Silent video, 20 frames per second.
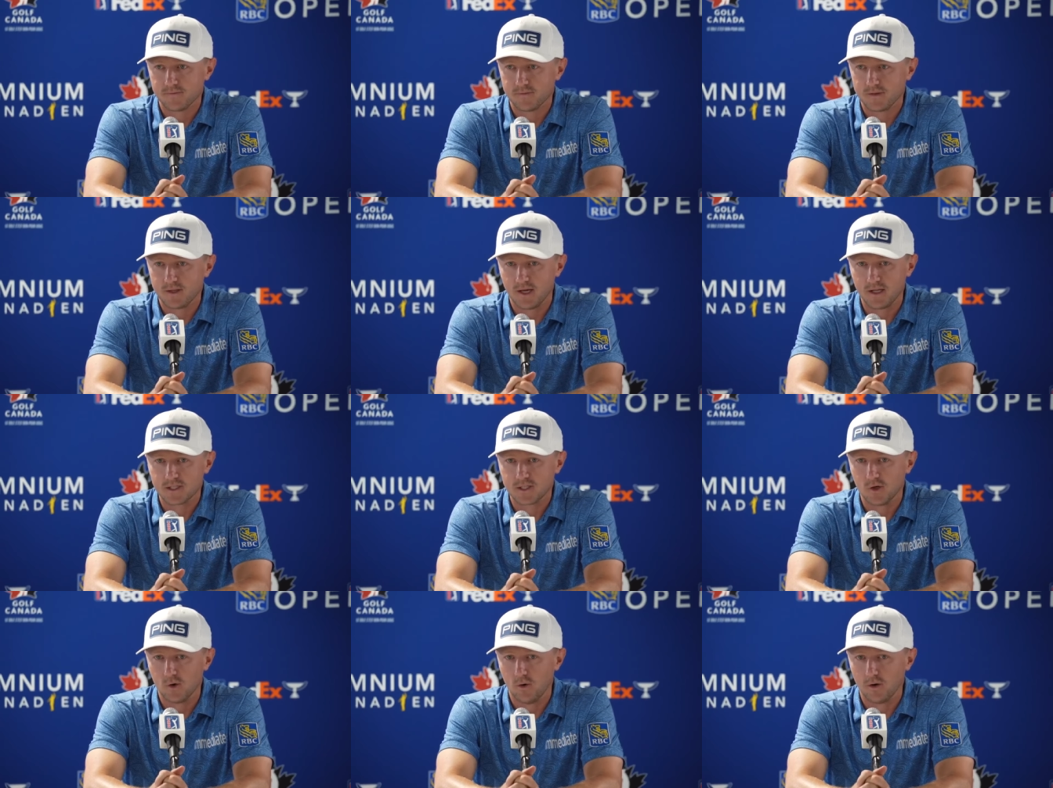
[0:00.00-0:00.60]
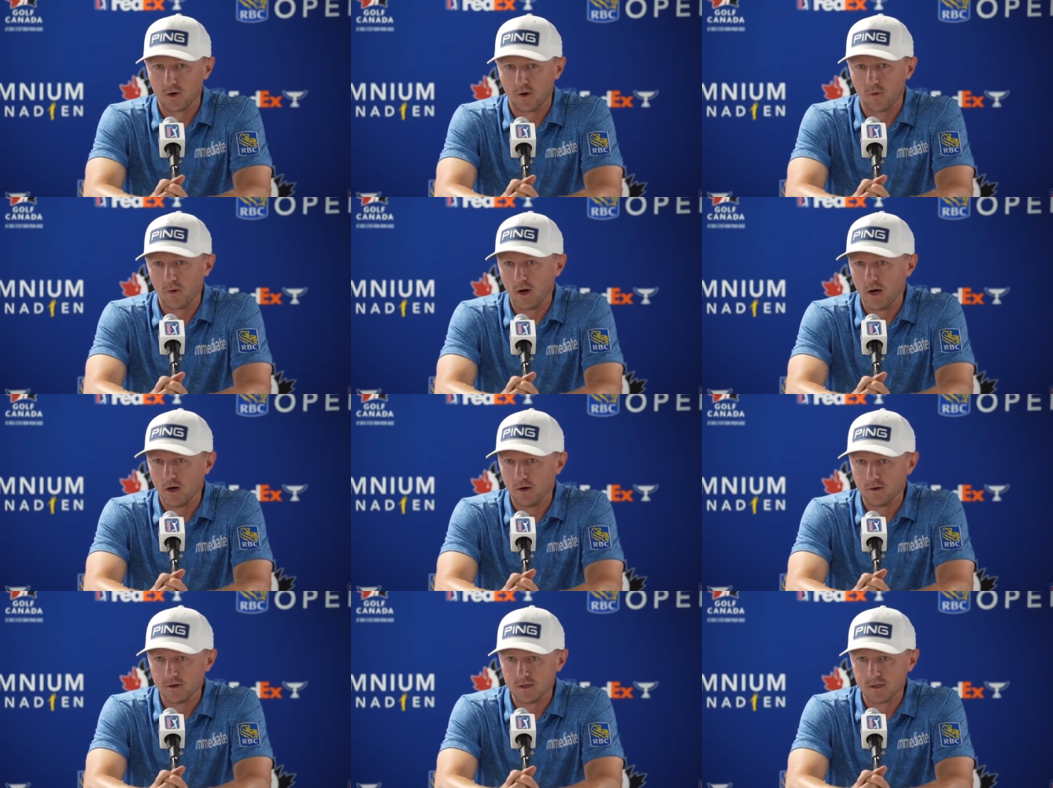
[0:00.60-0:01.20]
that's going
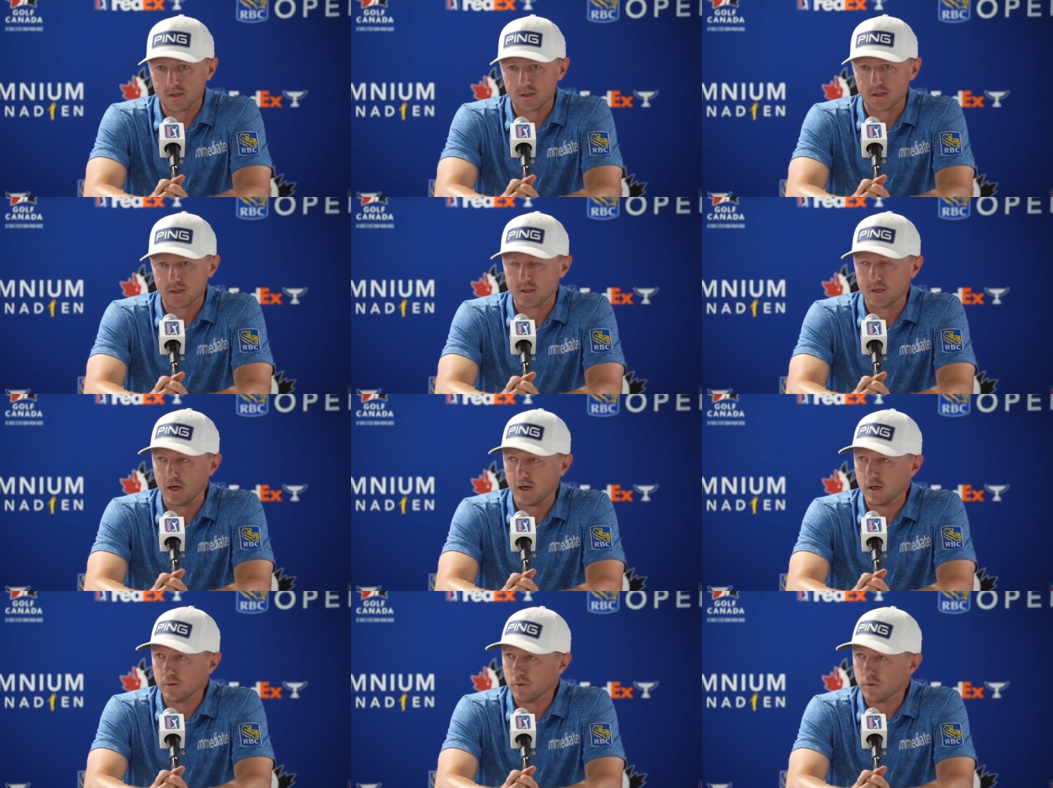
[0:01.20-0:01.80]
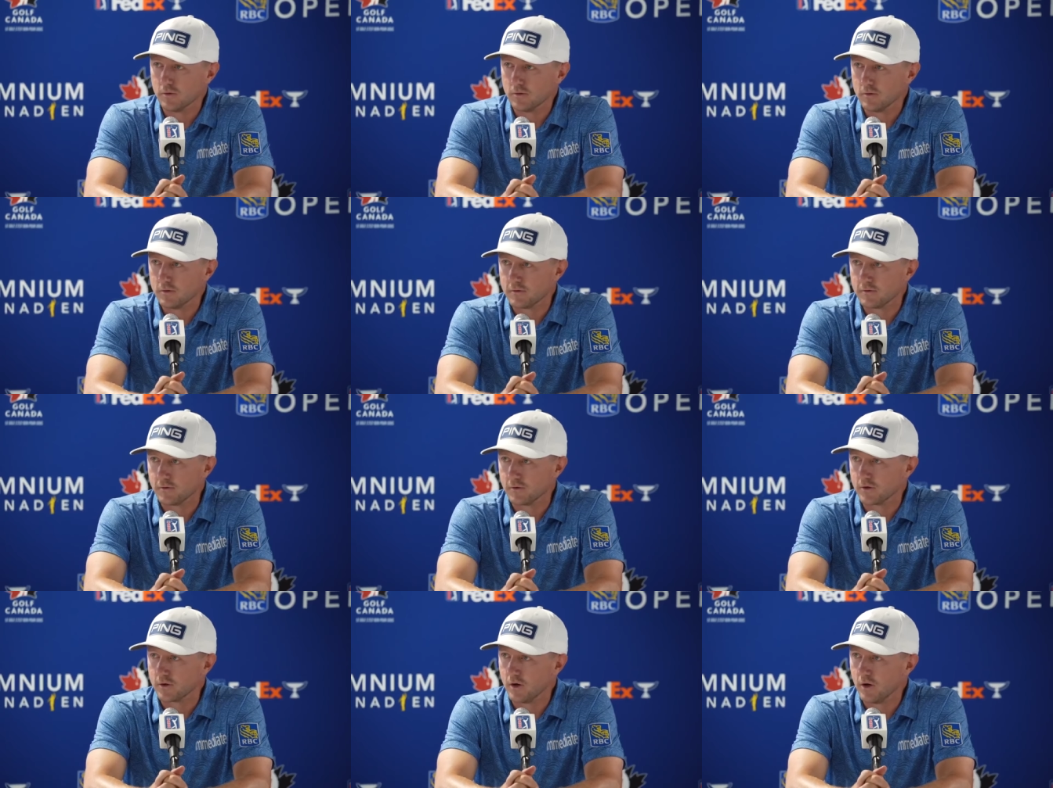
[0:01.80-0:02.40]
around is sustainable
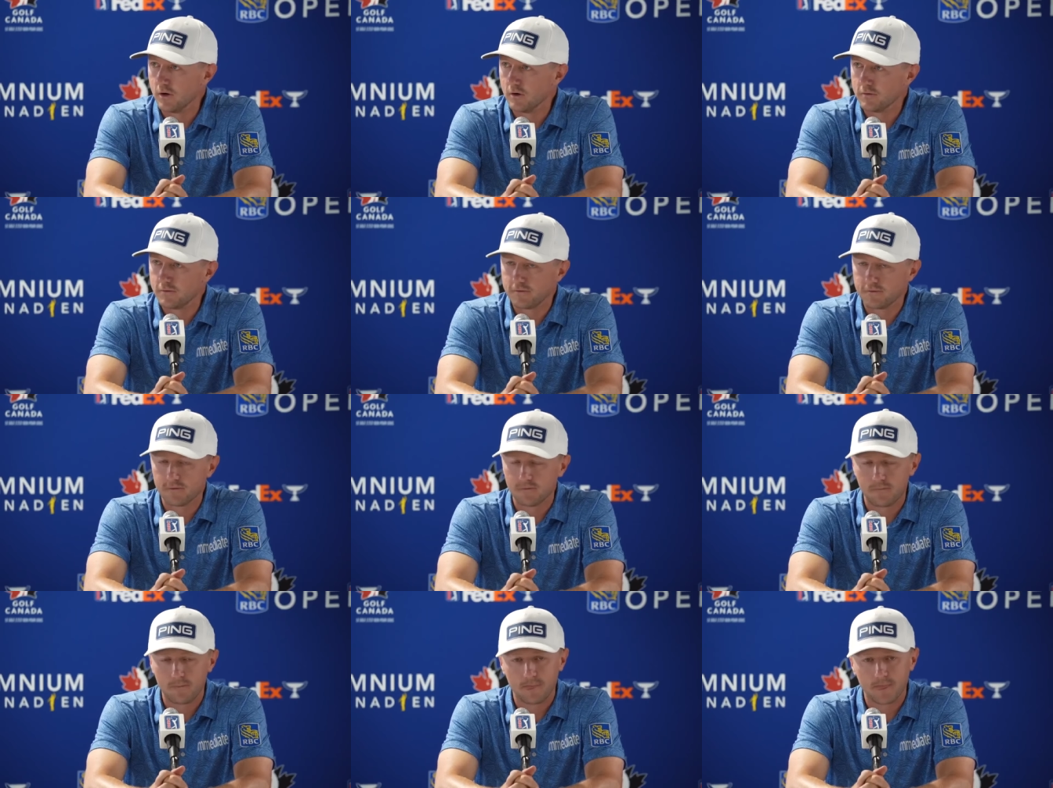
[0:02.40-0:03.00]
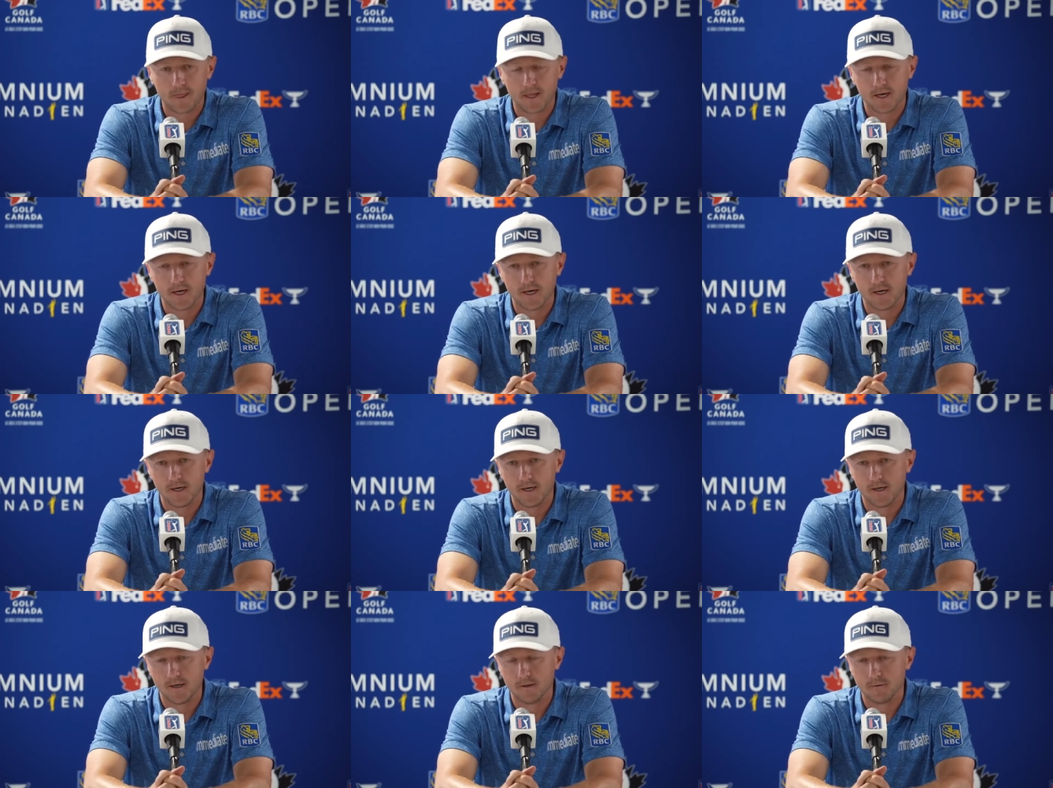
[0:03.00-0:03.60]
for golf.
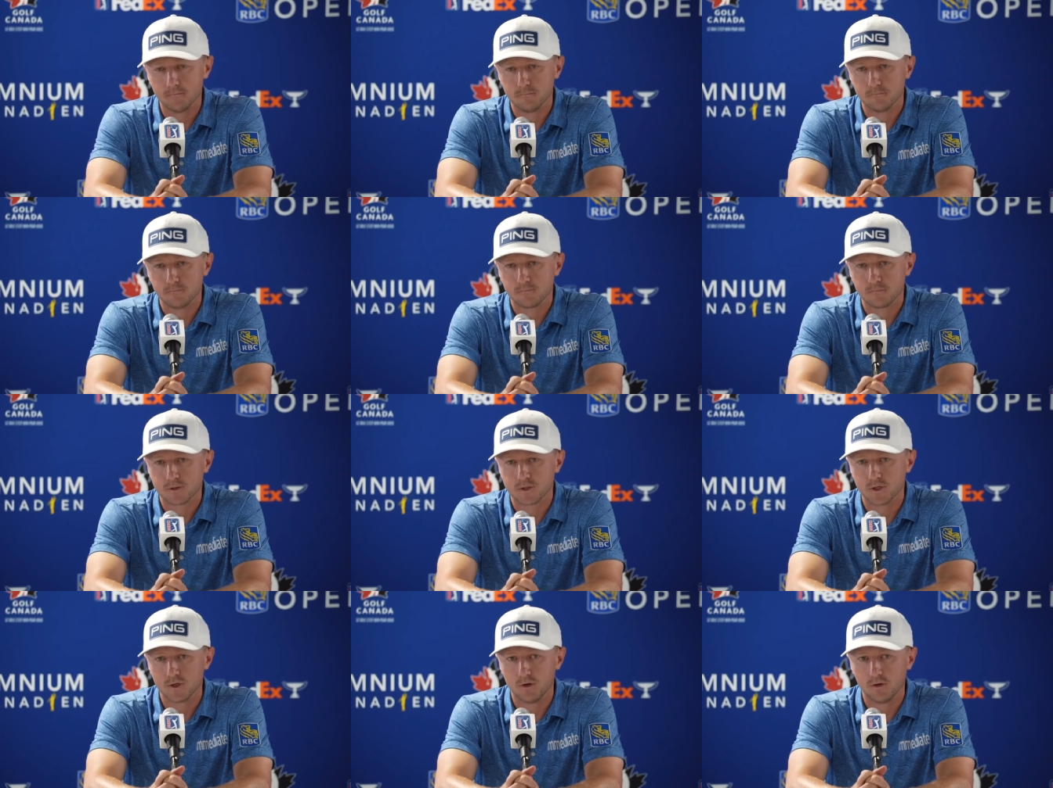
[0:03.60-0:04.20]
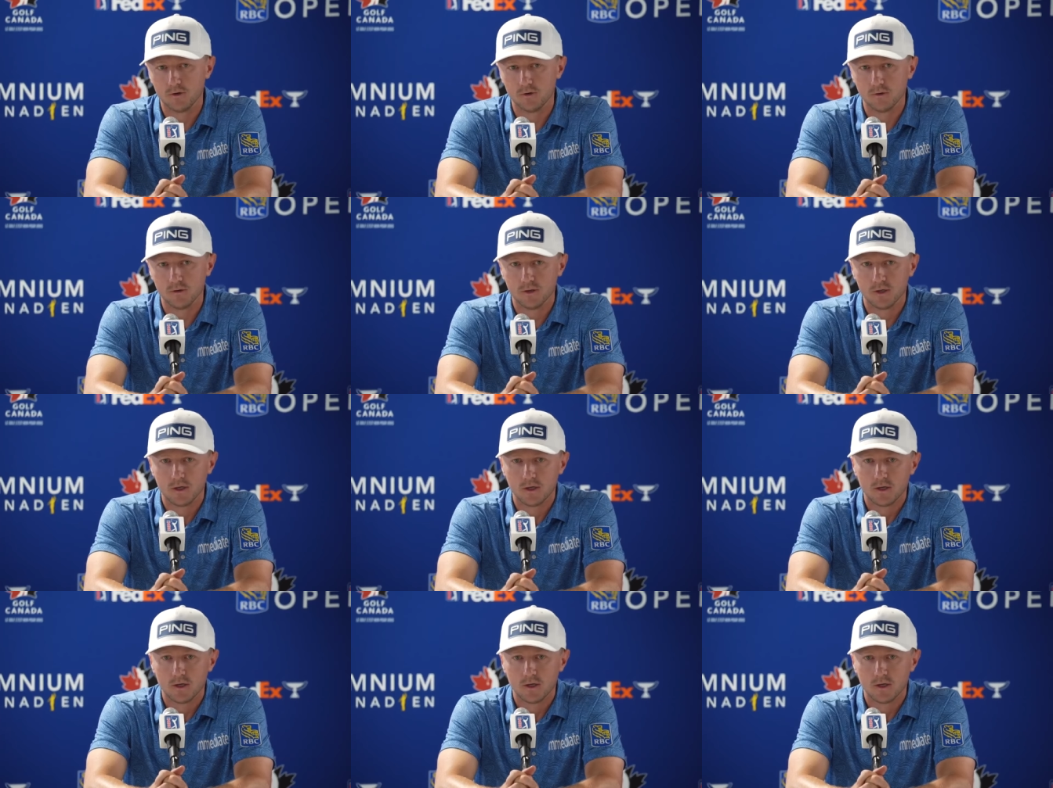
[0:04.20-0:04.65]
So